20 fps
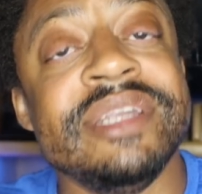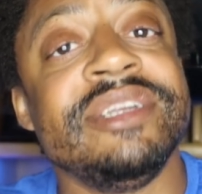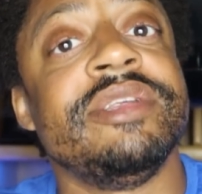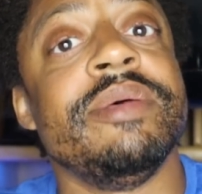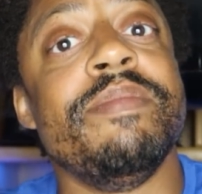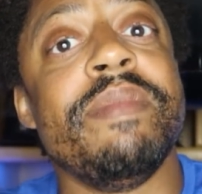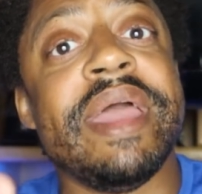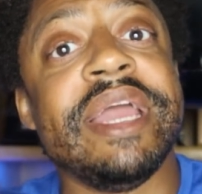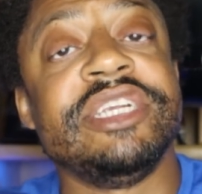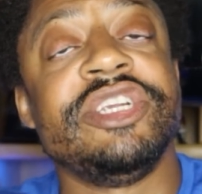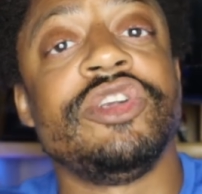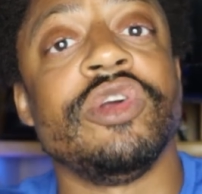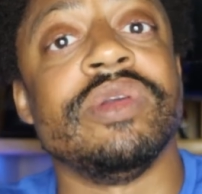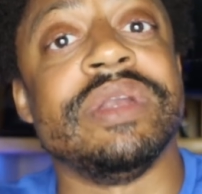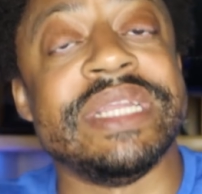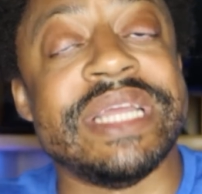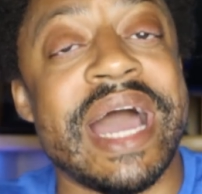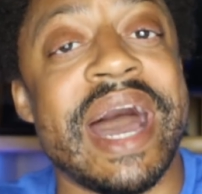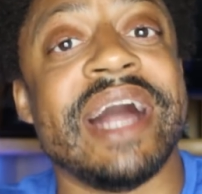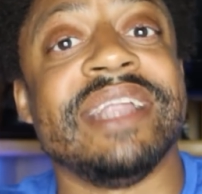to make sure
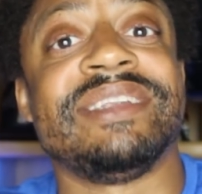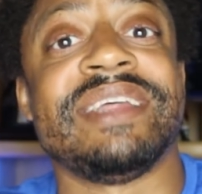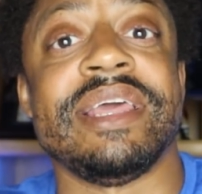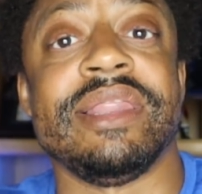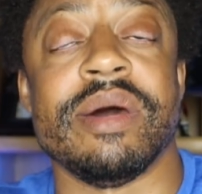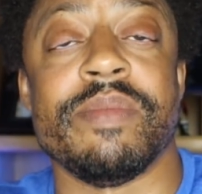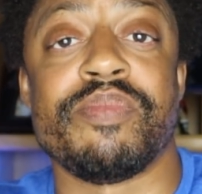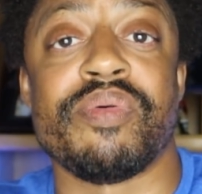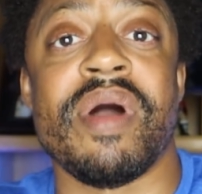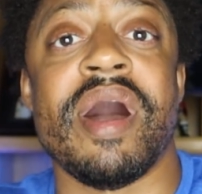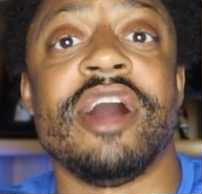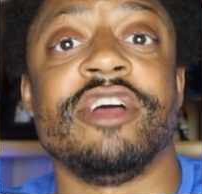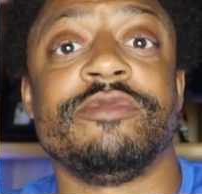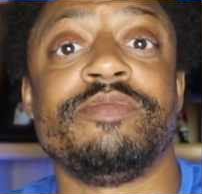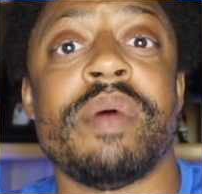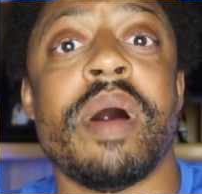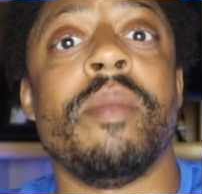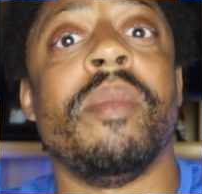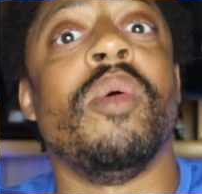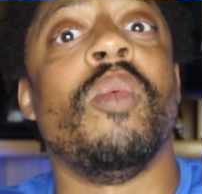Deontay the
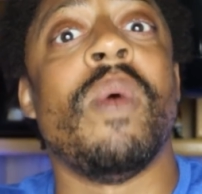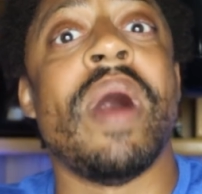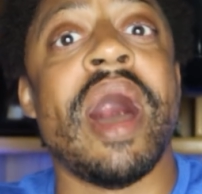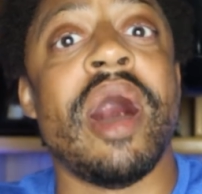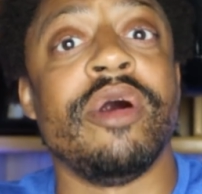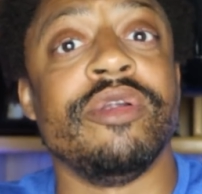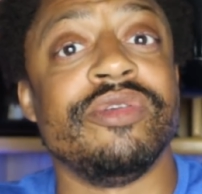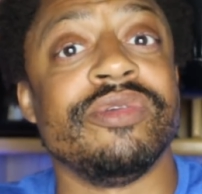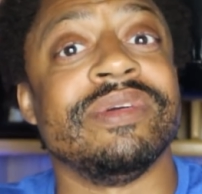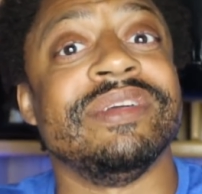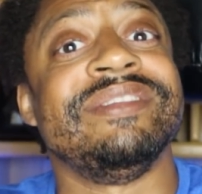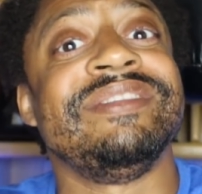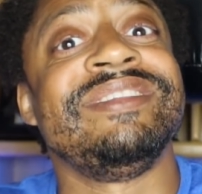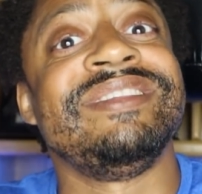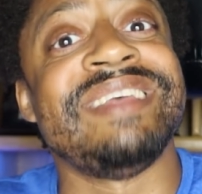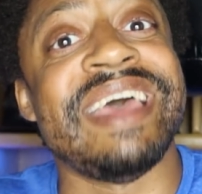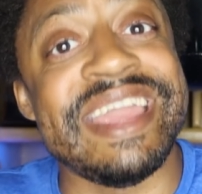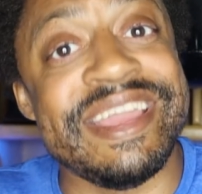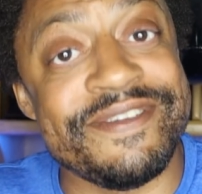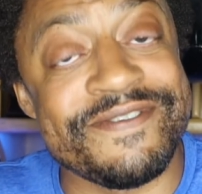Bronze Bomber Wilder is
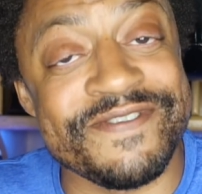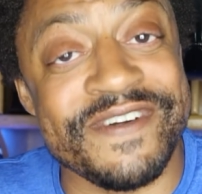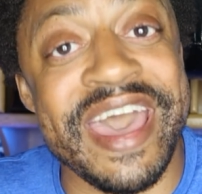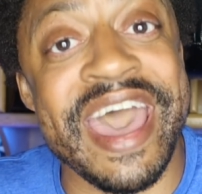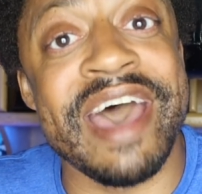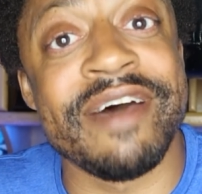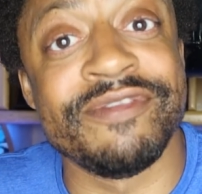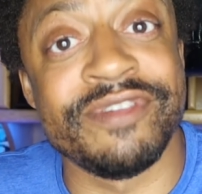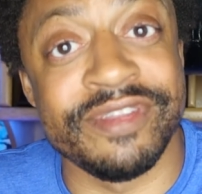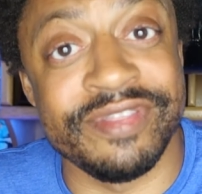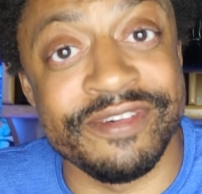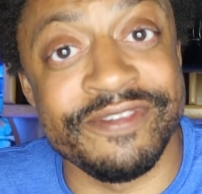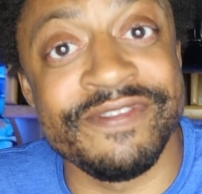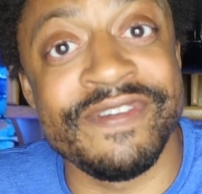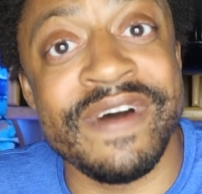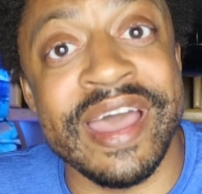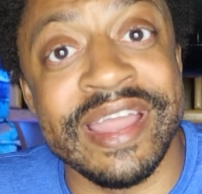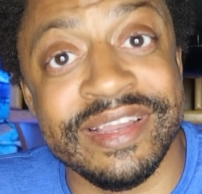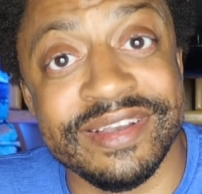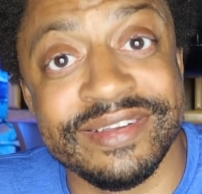safe after the
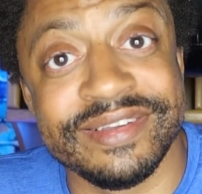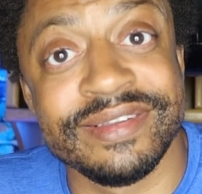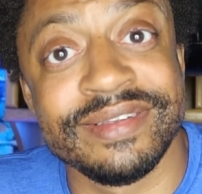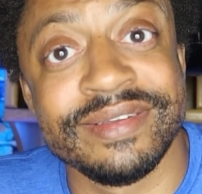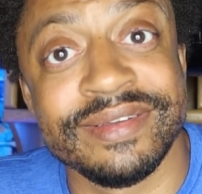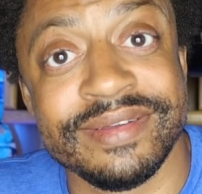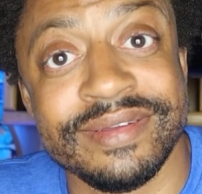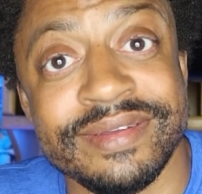fight.